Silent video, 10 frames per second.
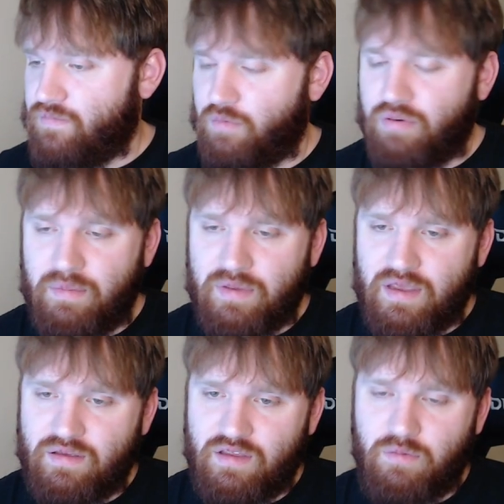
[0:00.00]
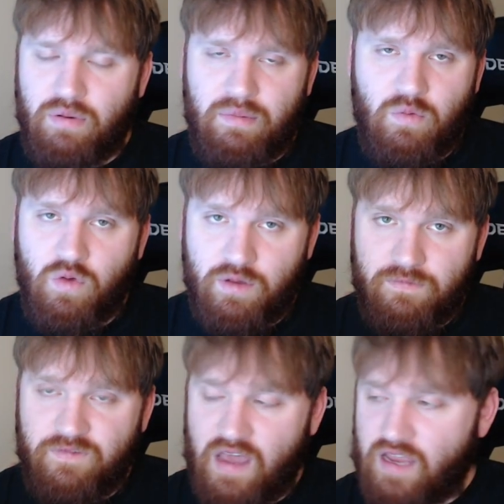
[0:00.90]
They'll probably it'll probably work
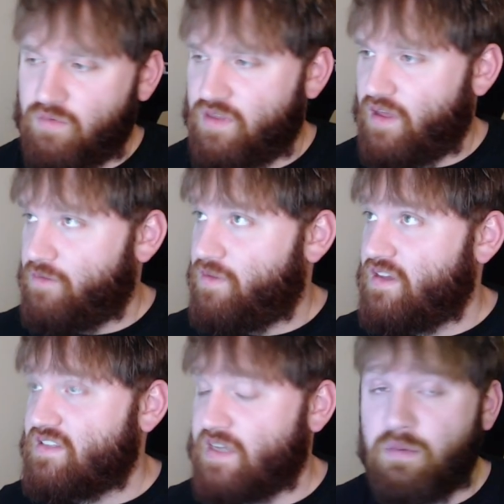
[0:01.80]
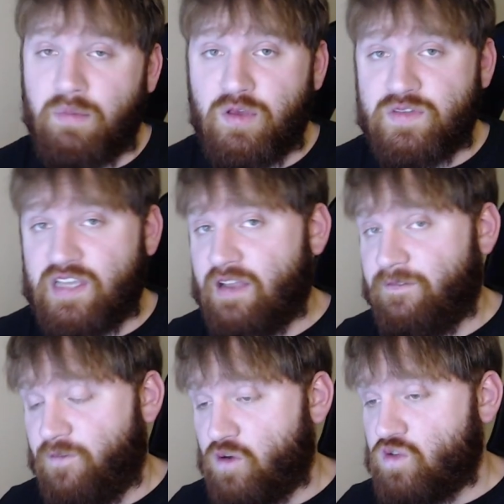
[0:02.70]
fine with other things. I'm going to be using it
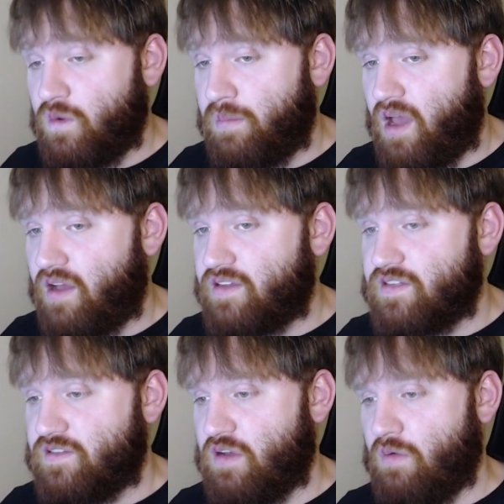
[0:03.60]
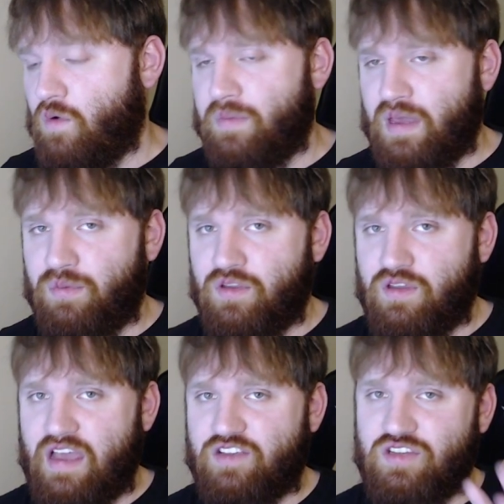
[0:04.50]
in VirtualBox, so I won't be able to
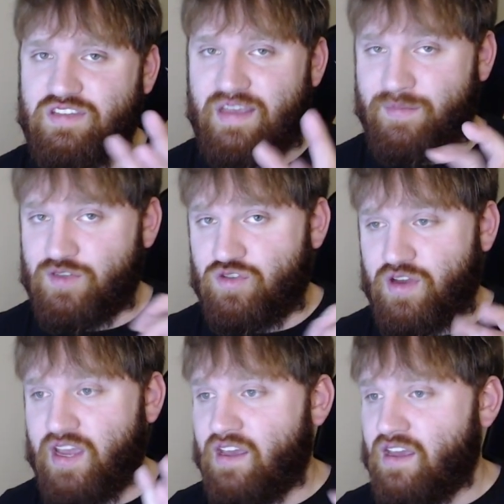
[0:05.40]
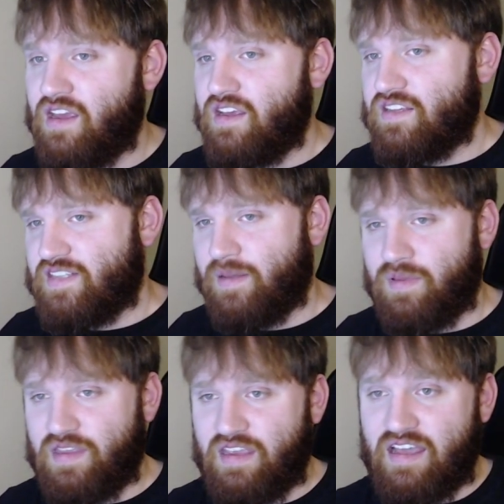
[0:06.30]
actually demonstrate some
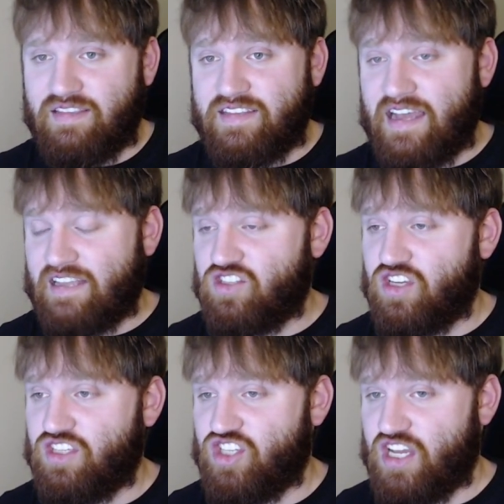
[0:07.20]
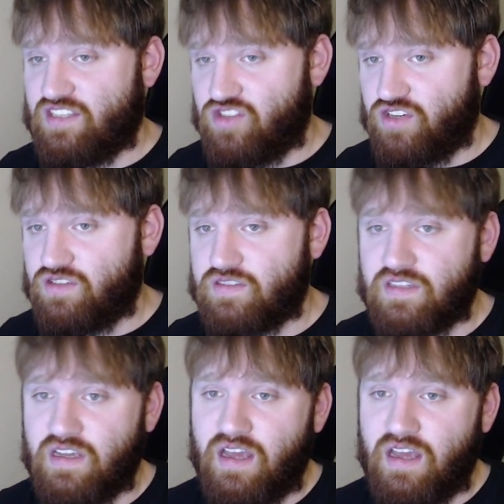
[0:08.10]
of the uh, touch gestures.